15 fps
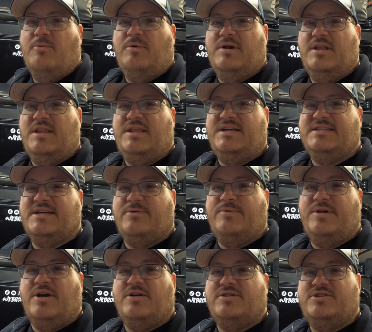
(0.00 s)
One of the things that
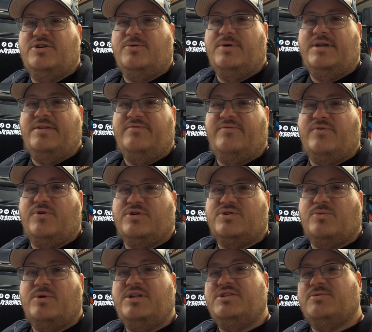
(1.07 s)
we are doing for
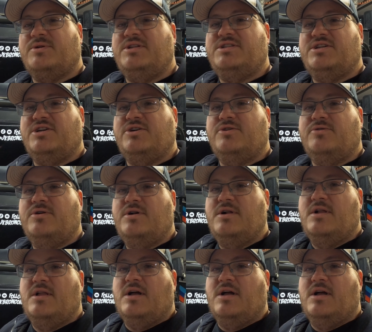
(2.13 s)
2022